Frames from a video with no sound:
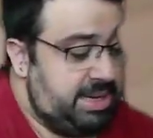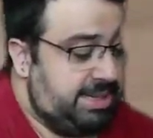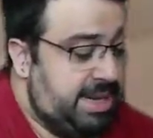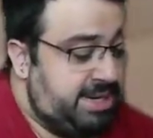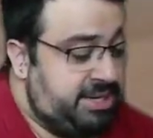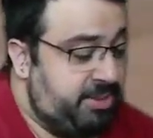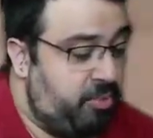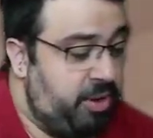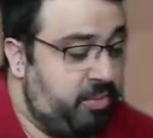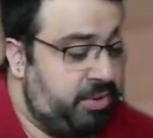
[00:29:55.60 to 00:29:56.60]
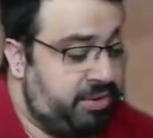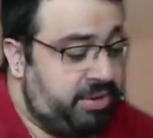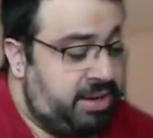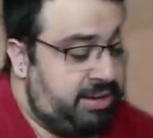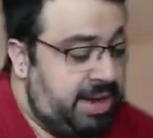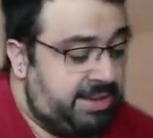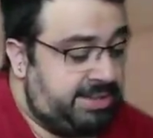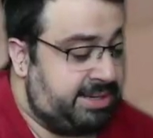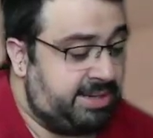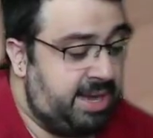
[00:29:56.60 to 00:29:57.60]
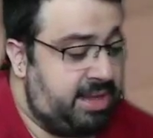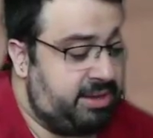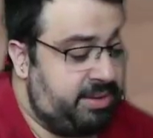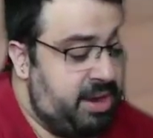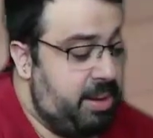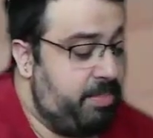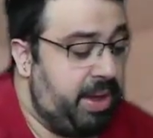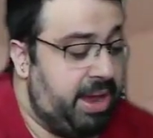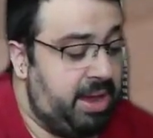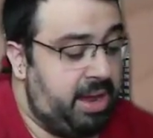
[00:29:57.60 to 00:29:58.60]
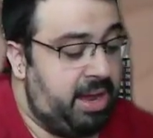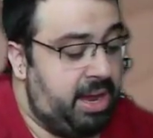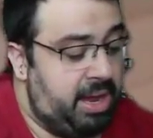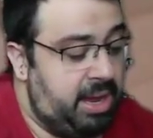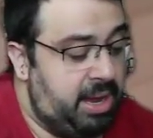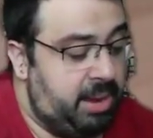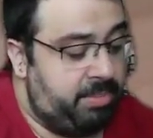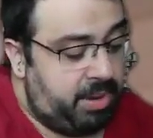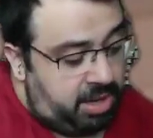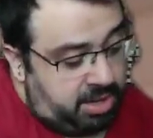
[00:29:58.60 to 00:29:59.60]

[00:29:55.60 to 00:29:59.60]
It's getting to the point where they're getting stuck together. Babe.